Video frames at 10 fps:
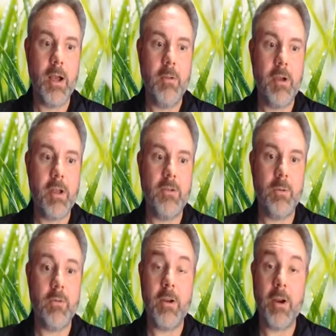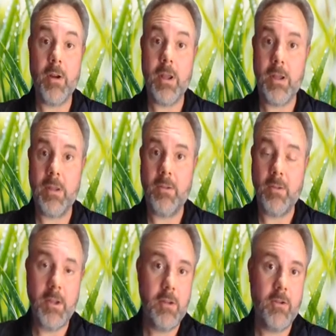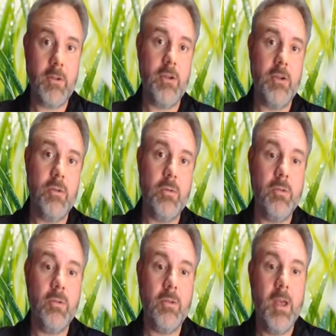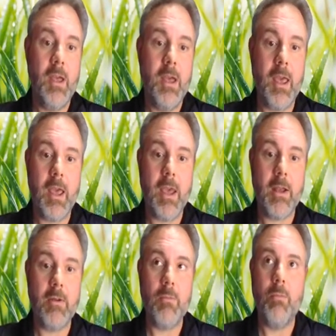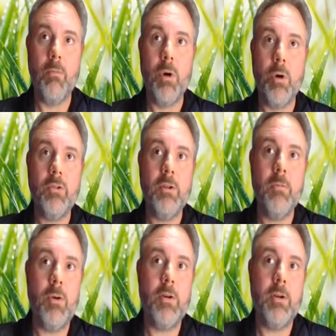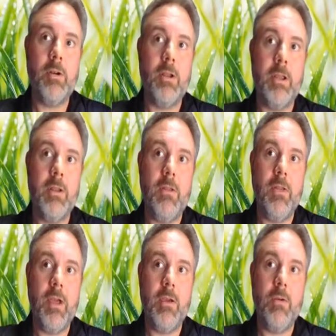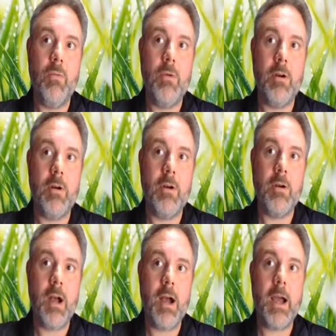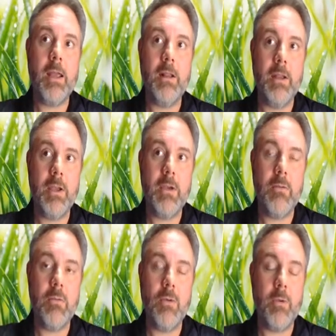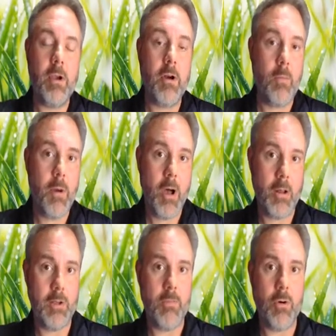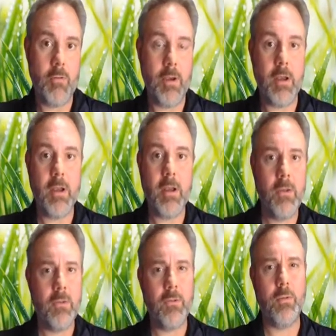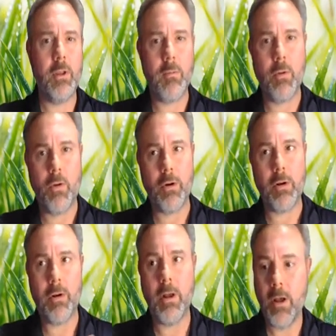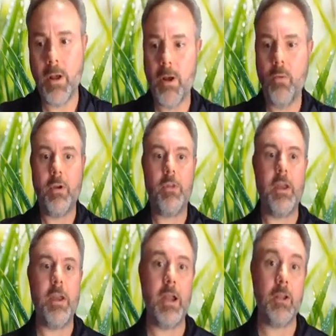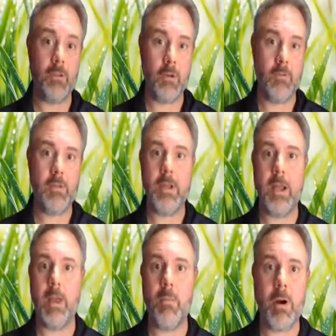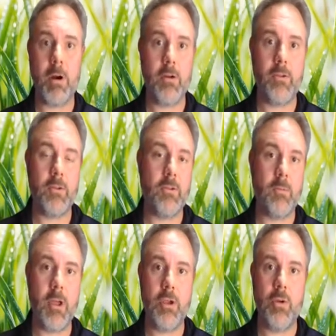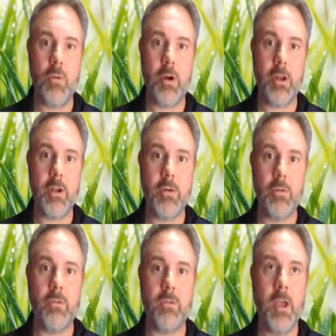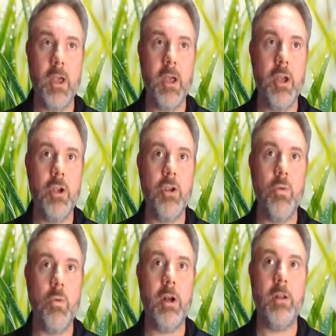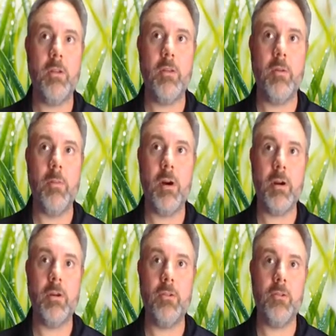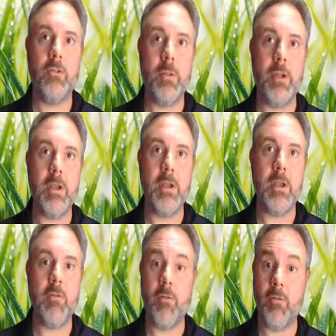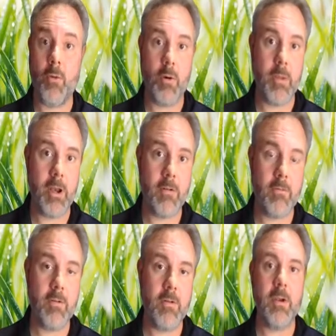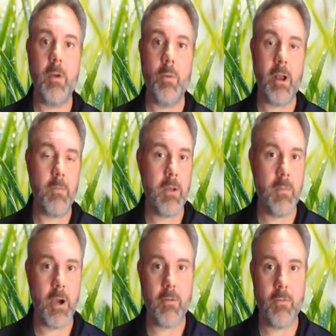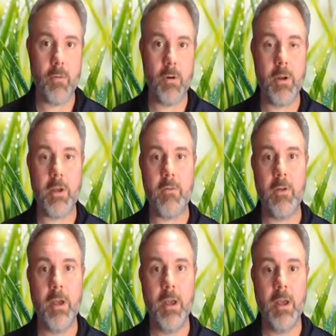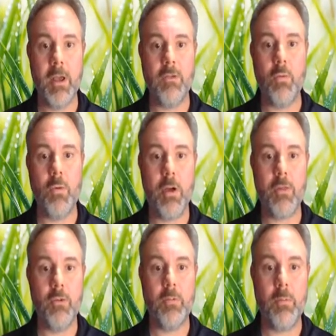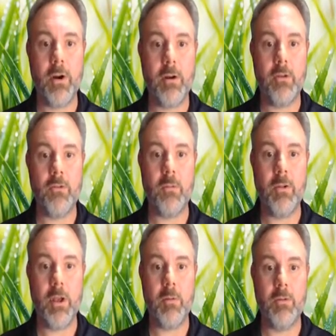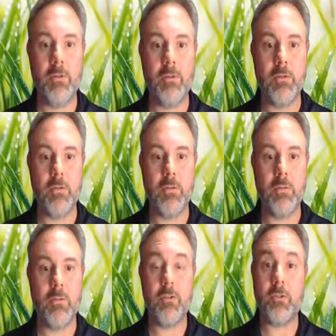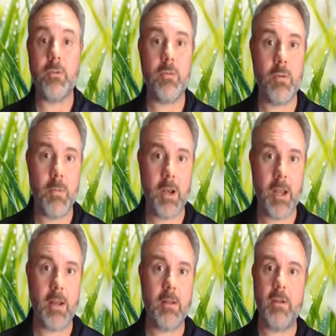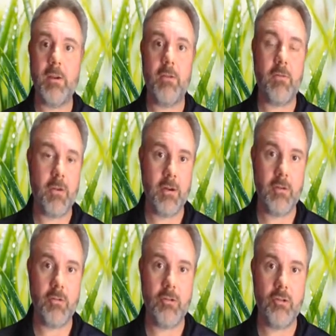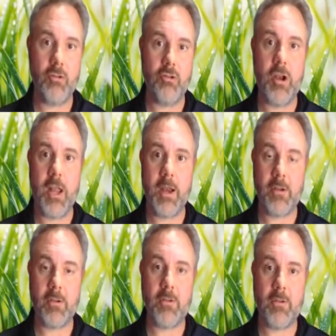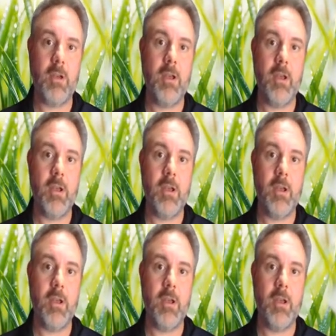because they were very easy to use. And most importantly, they were highly what we call polymorphic. And this is really important within any sort of DNA marker system that you want to use. You want the markers to be informative. And what I mean by informative is you want those markers to be able to discriminate the different genetics